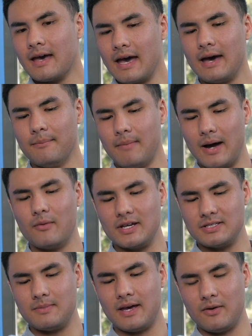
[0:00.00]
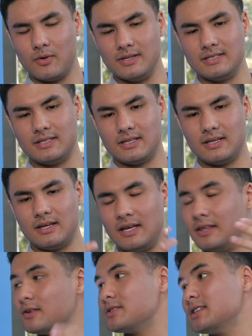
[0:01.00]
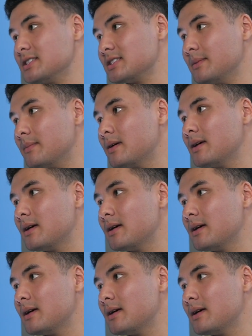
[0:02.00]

and my resume was in their system.